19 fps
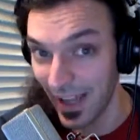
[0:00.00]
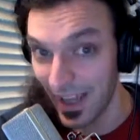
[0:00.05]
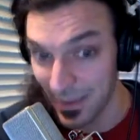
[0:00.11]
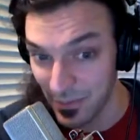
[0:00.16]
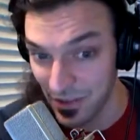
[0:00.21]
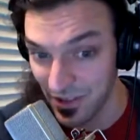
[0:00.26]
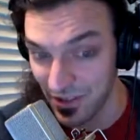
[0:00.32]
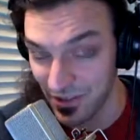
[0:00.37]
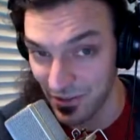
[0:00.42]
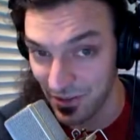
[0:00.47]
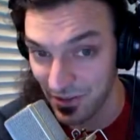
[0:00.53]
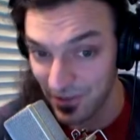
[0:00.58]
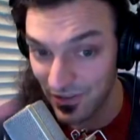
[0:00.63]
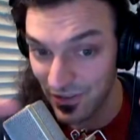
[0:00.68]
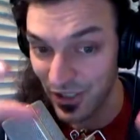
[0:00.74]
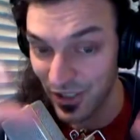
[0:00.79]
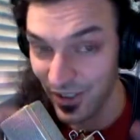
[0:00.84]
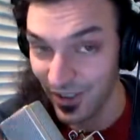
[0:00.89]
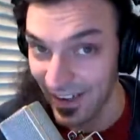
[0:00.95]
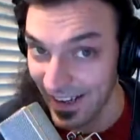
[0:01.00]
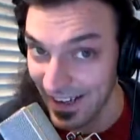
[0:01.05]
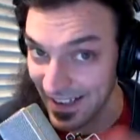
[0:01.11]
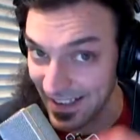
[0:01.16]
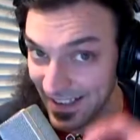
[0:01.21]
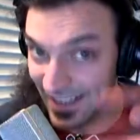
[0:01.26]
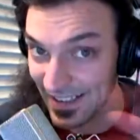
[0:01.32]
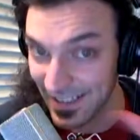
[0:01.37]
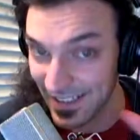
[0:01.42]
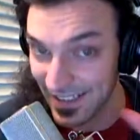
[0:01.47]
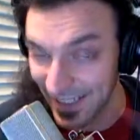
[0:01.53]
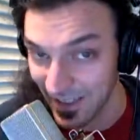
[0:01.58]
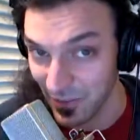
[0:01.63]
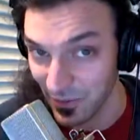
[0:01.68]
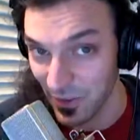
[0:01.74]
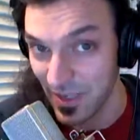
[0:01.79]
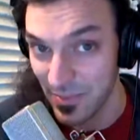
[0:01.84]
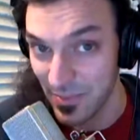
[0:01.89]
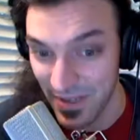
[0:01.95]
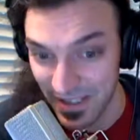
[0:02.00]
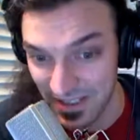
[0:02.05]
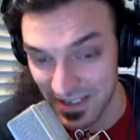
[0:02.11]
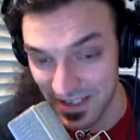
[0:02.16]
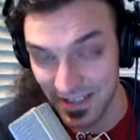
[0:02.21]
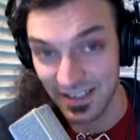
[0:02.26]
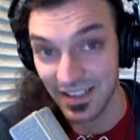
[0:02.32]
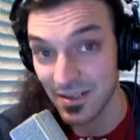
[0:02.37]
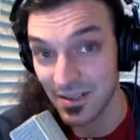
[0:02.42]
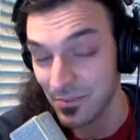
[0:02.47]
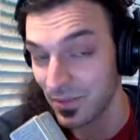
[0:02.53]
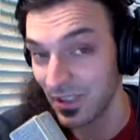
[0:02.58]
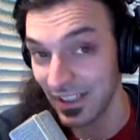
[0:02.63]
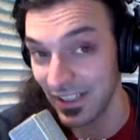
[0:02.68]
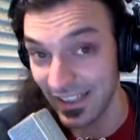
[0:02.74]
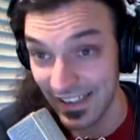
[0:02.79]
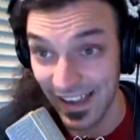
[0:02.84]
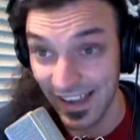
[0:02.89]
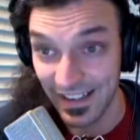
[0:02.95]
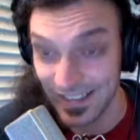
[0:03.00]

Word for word: I'm just sort of curating it and remixing it and putting it out.